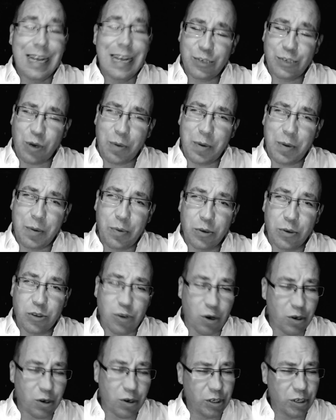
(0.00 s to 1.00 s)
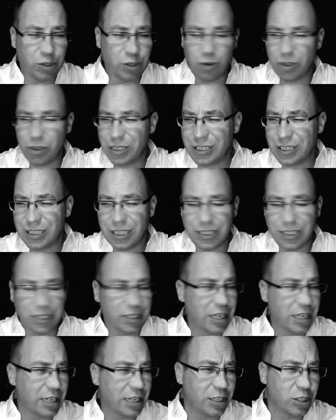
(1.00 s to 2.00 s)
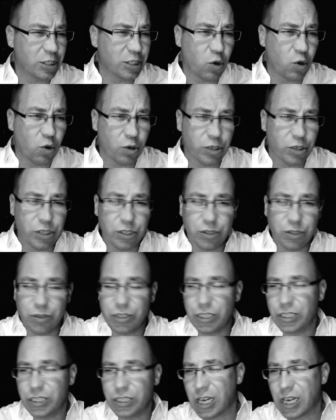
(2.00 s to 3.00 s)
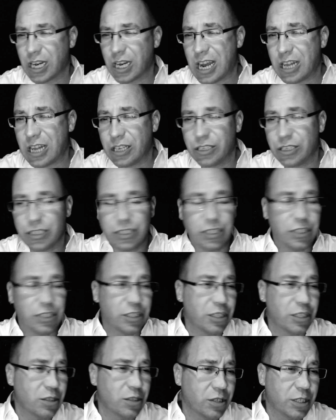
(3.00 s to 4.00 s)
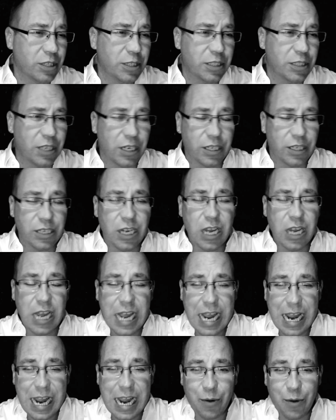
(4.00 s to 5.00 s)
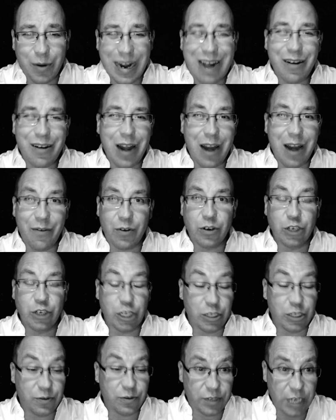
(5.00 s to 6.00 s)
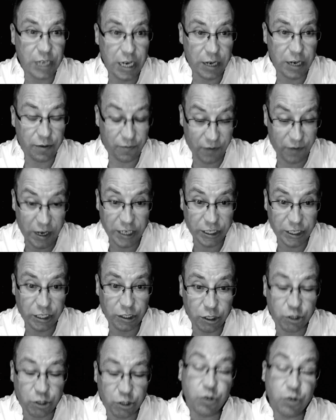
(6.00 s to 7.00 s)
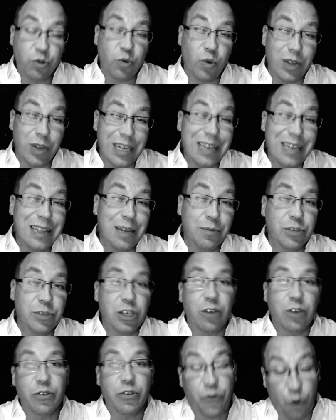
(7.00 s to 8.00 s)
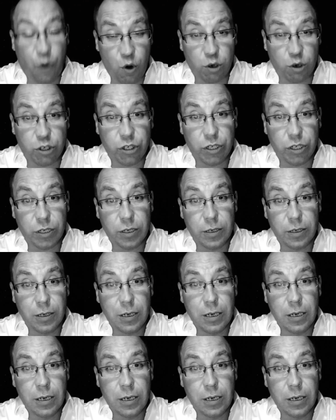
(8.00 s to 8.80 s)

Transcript: That's why people start to do all these things. They'll take these courses or see psychologists and see all these things without ever just facing the truth within themselves first.